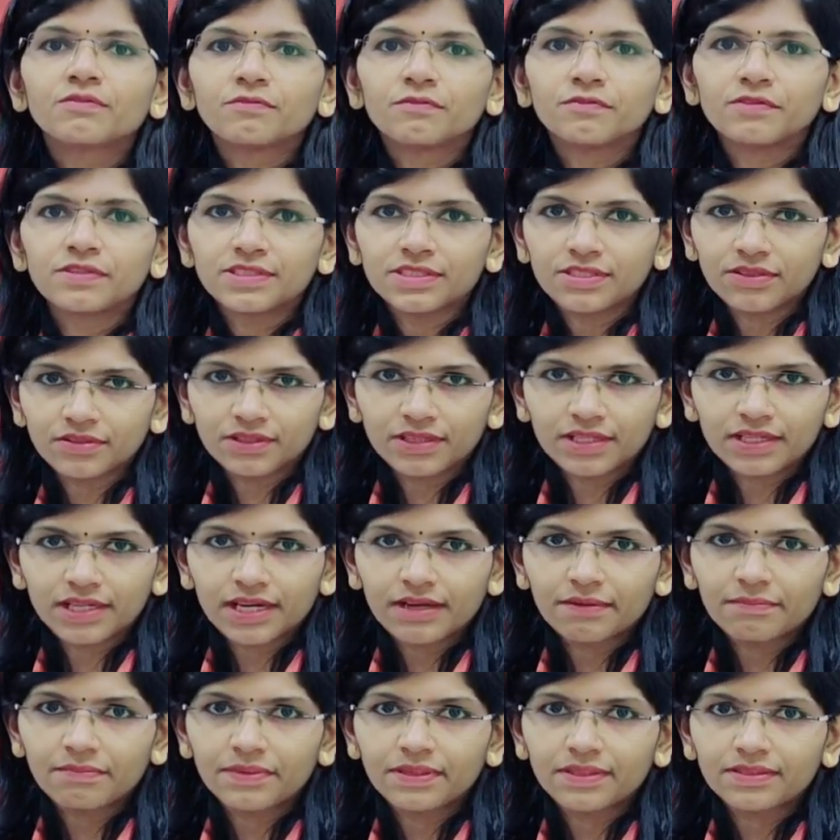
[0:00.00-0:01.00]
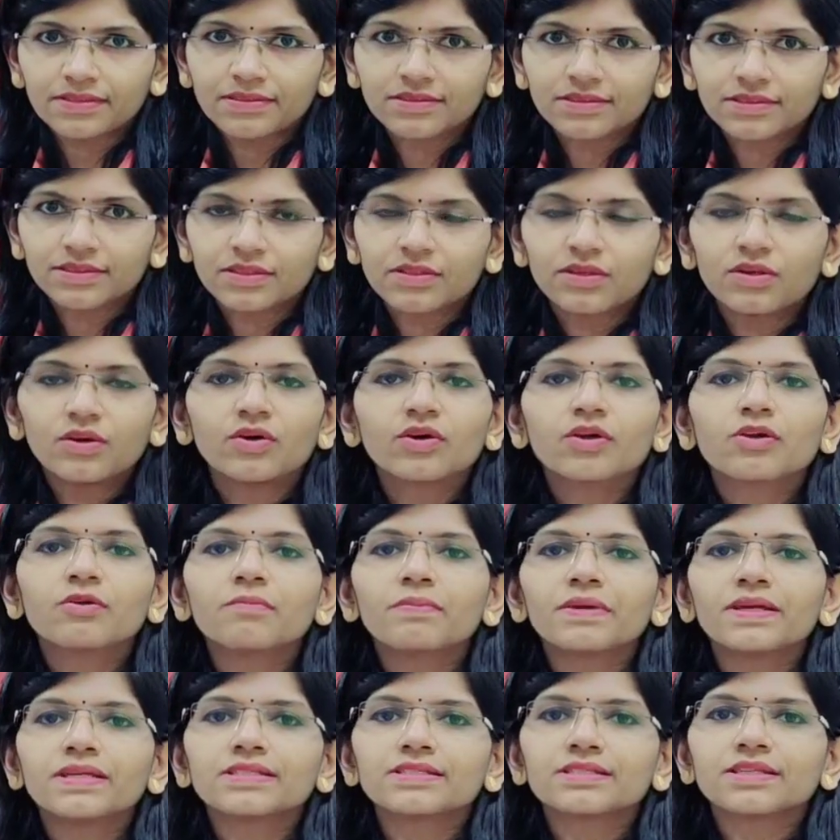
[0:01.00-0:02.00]
physiotherapist,
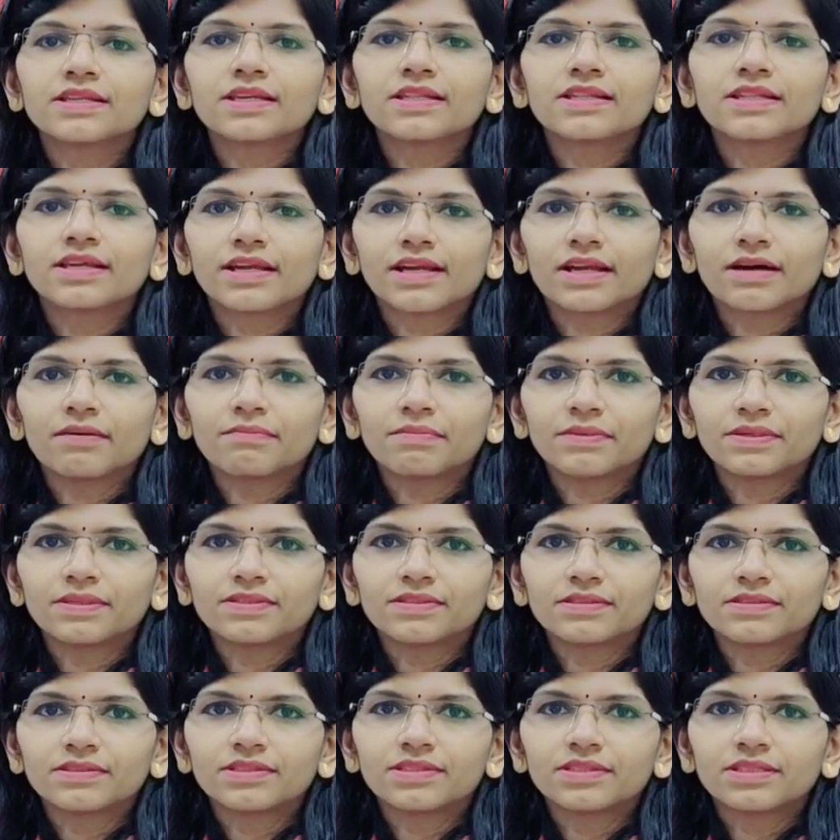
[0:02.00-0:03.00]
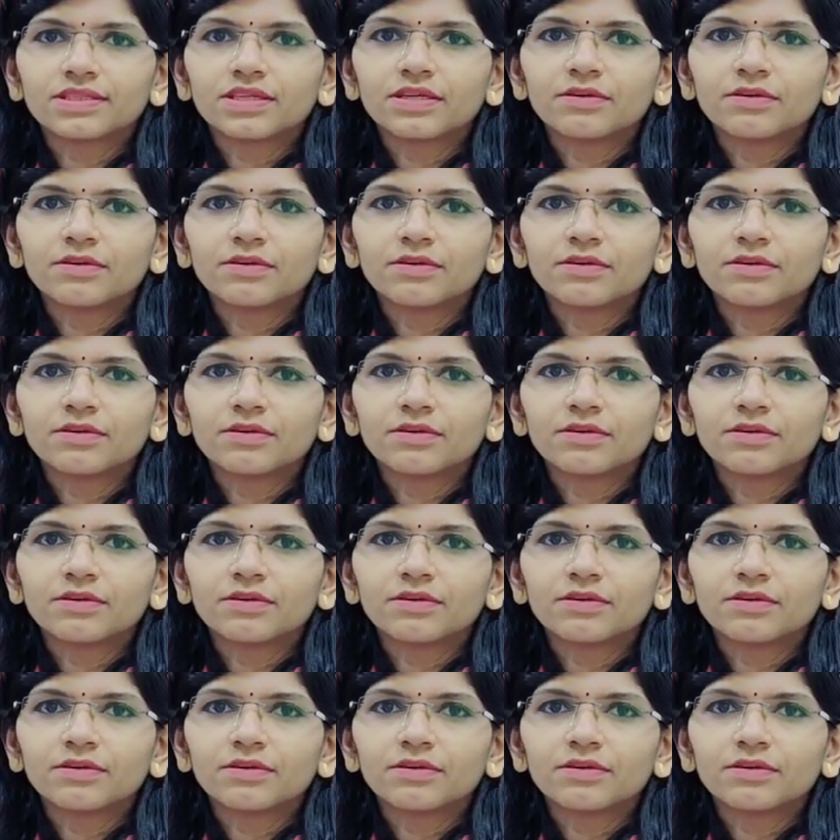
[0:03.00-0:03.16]
occupational therapist,